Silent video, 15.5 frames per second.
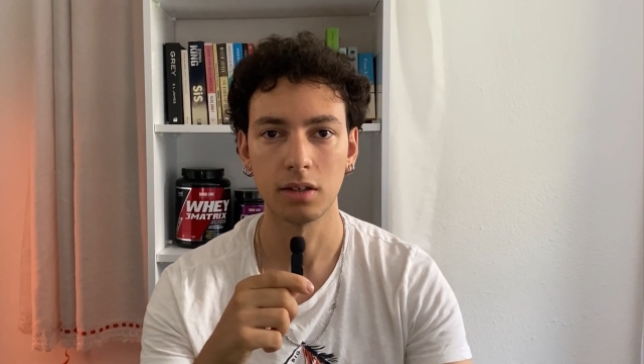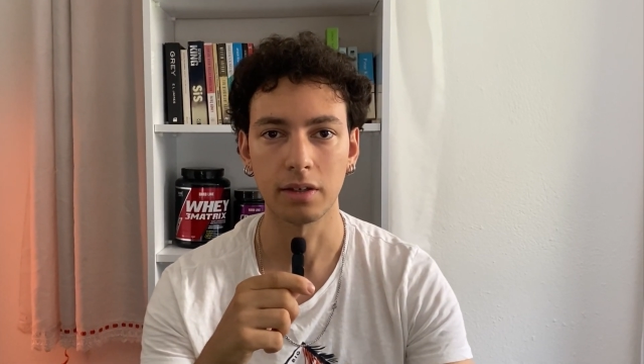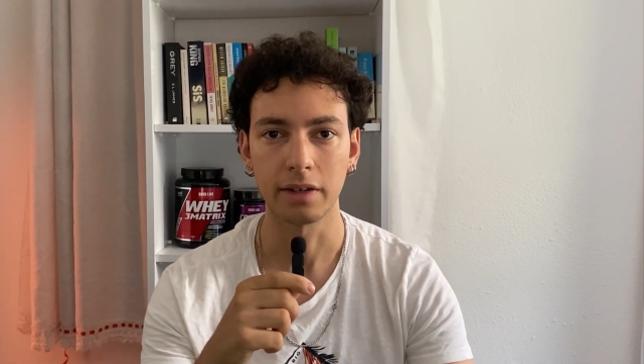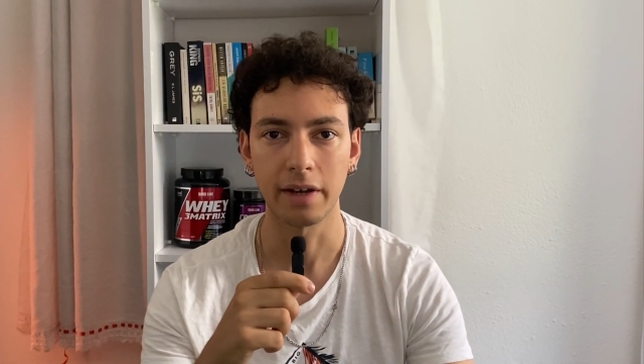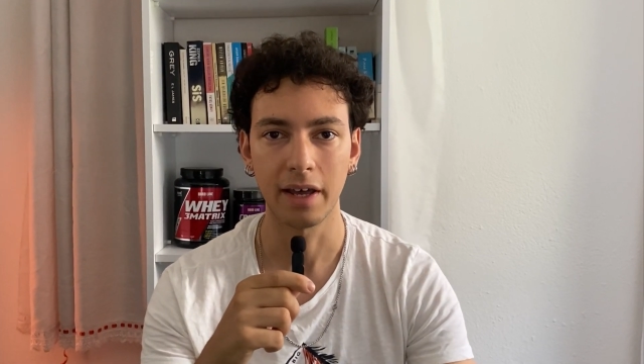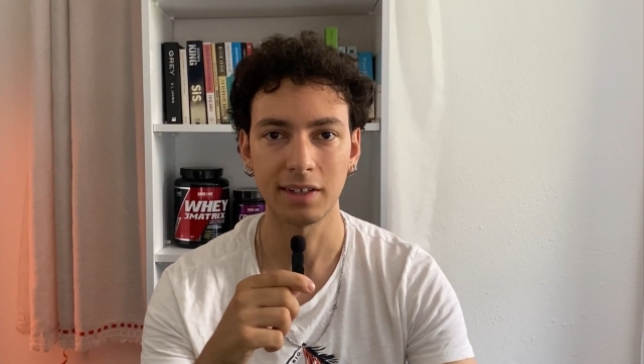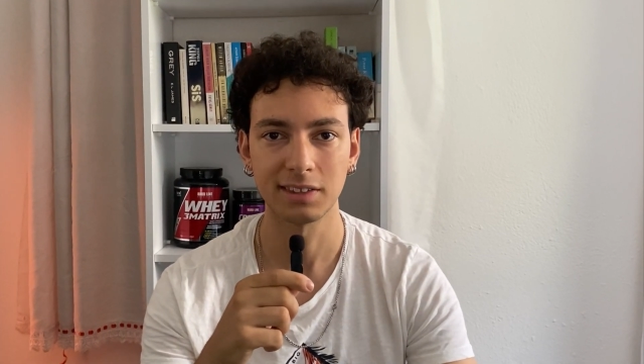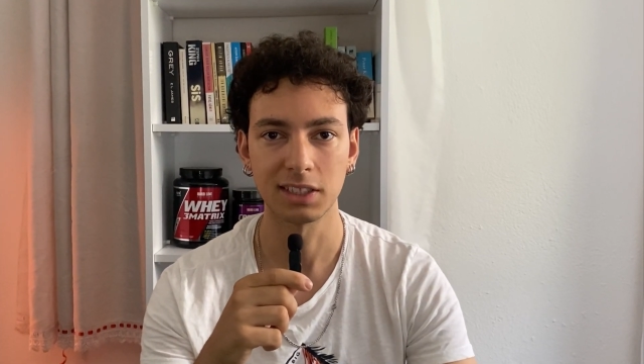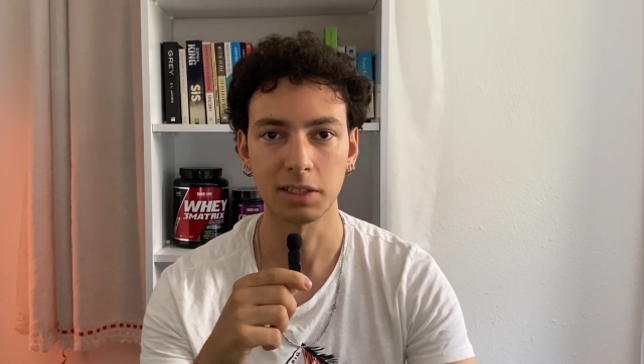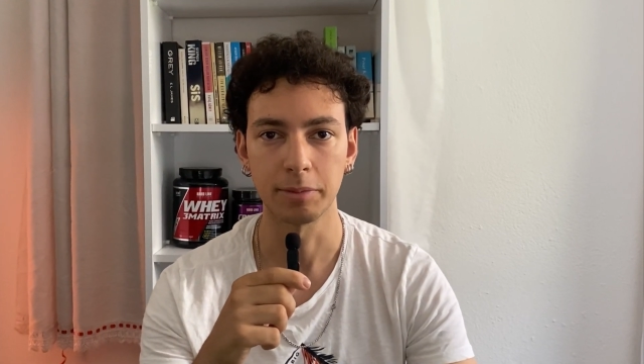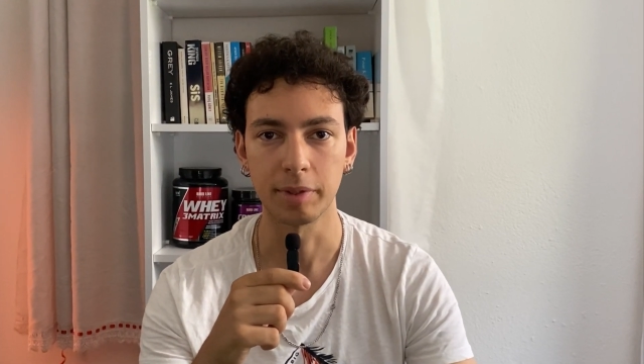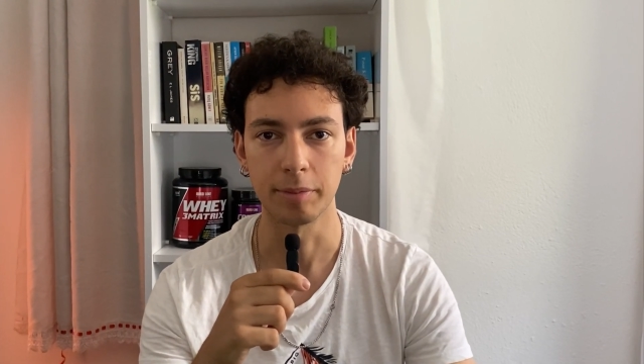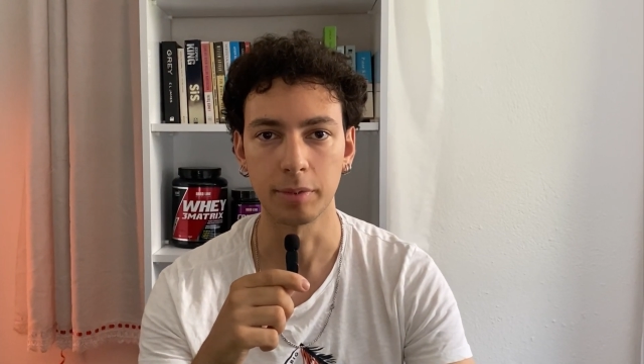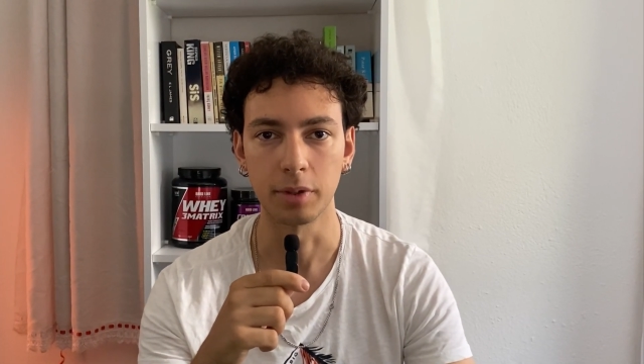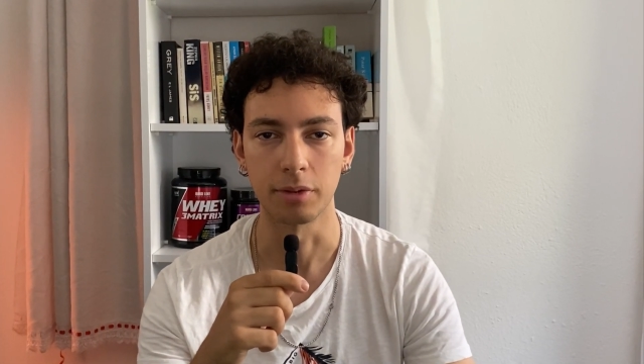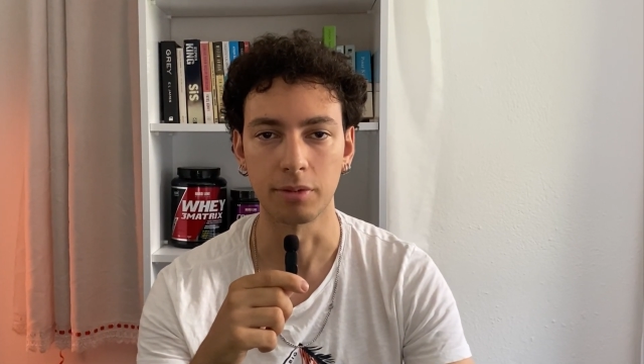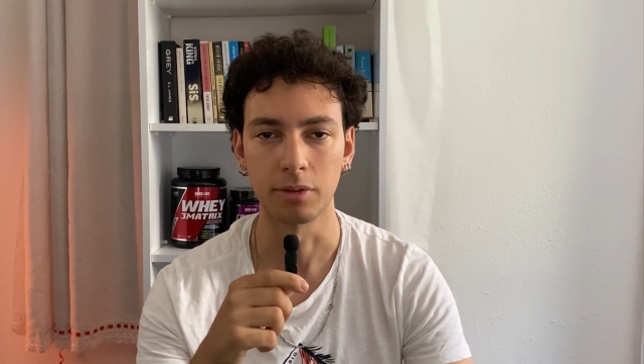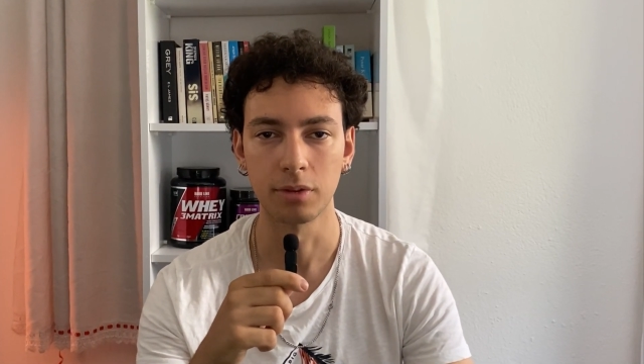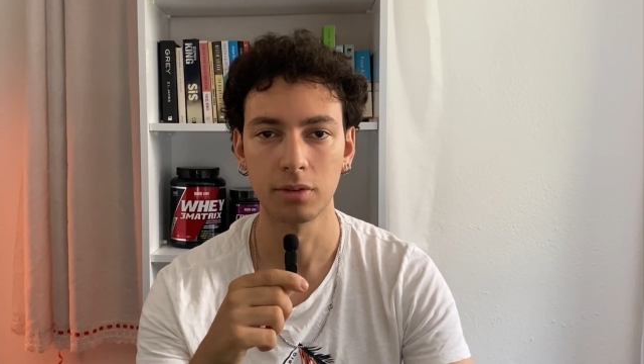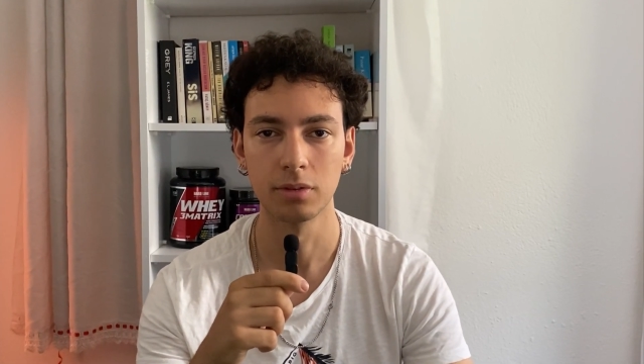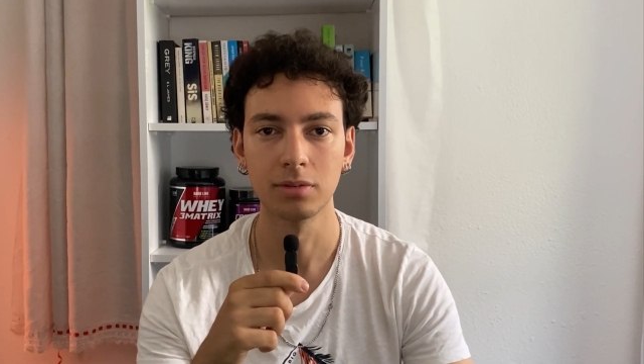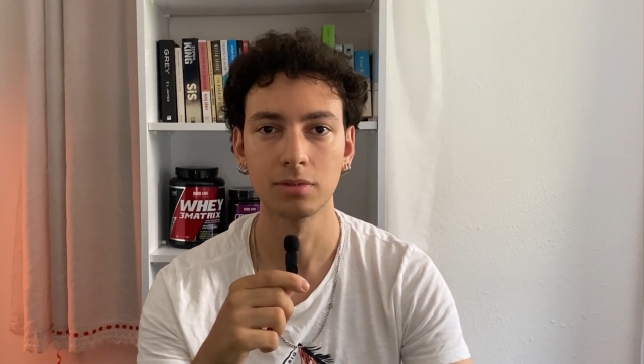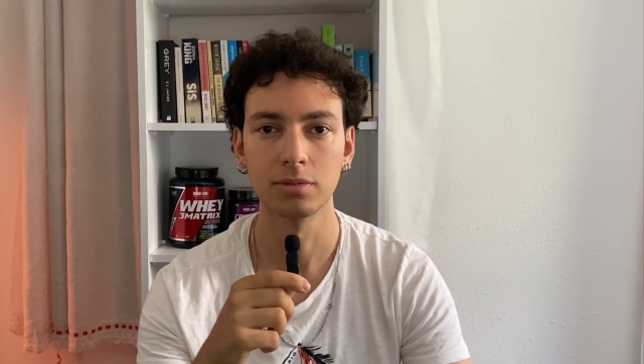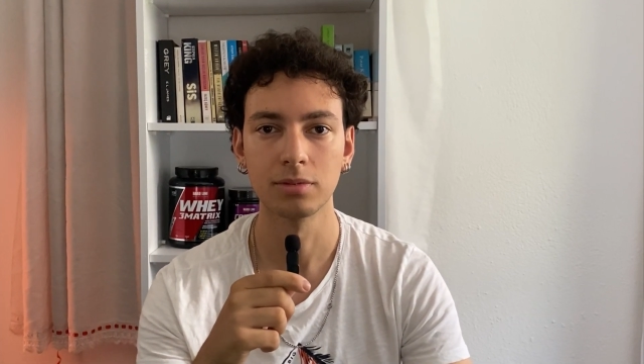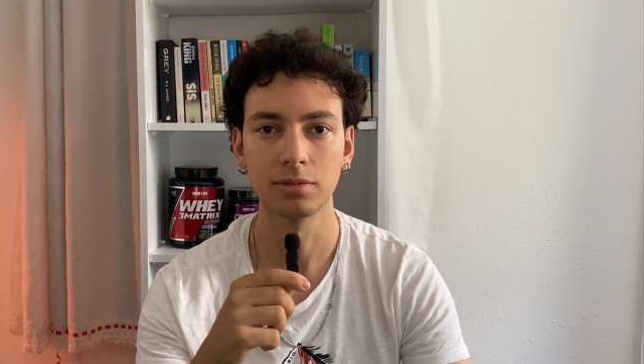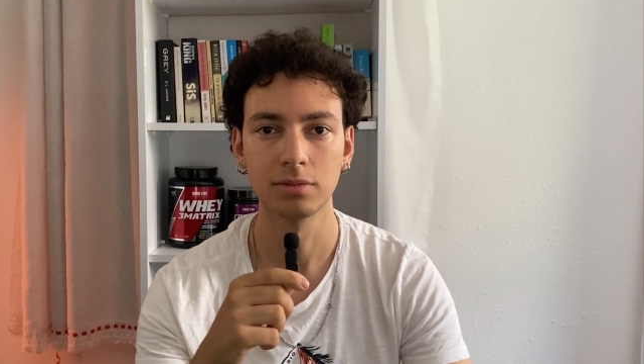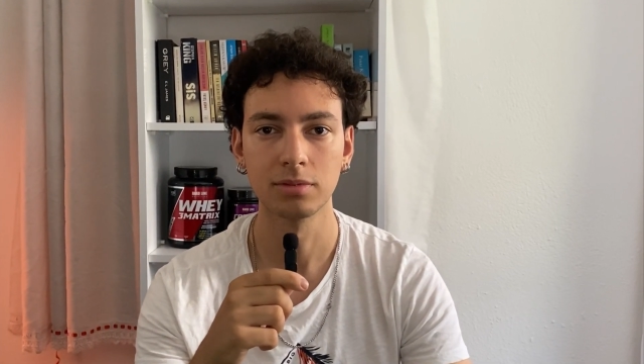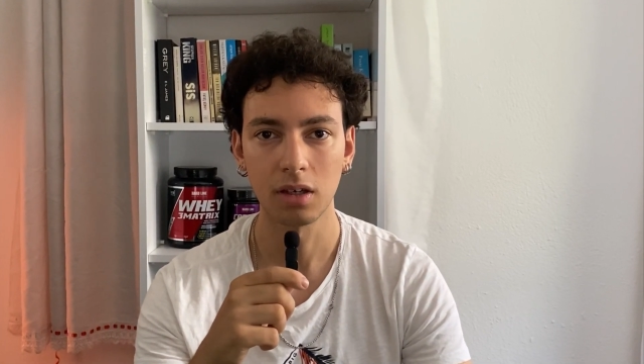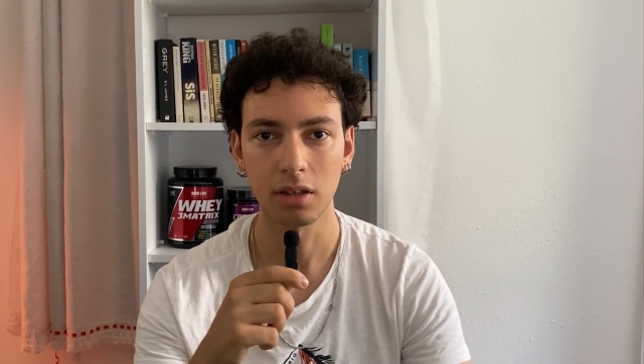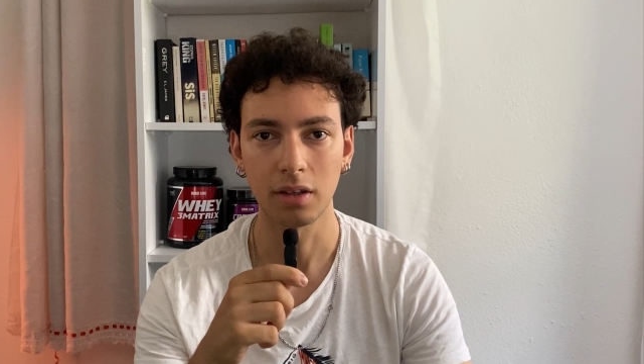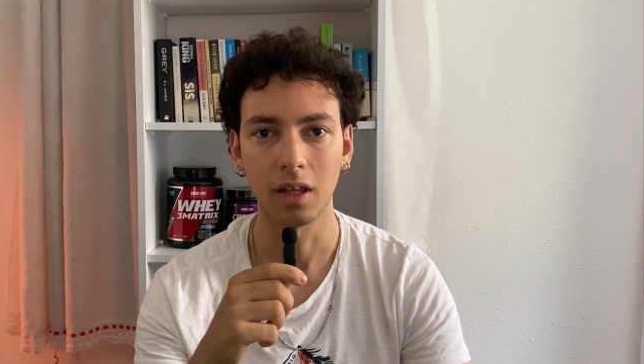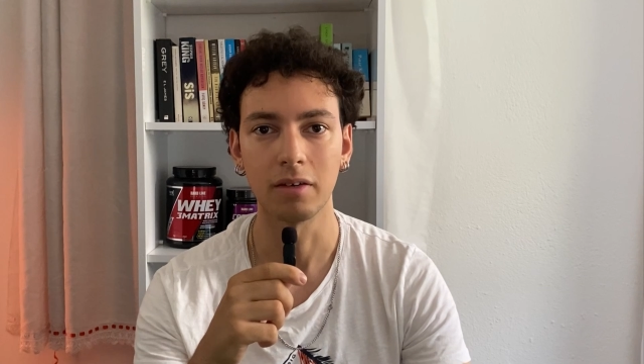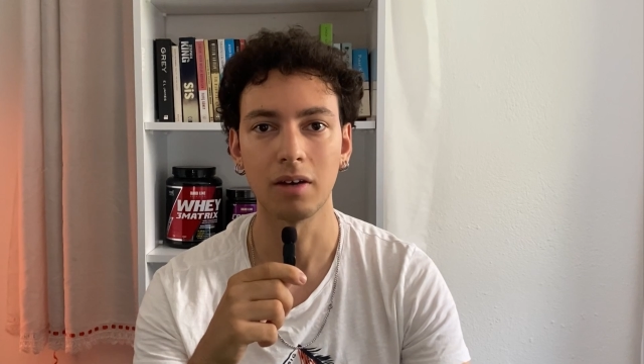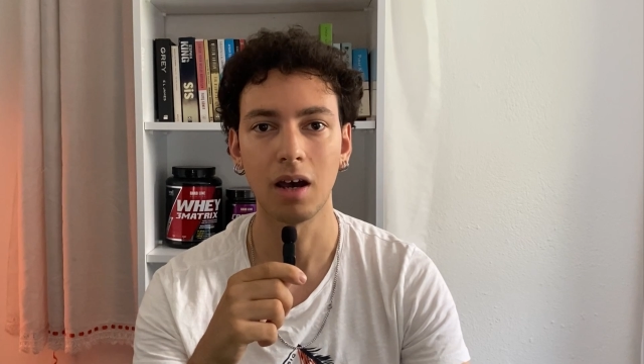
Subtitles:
It has to be both. Now,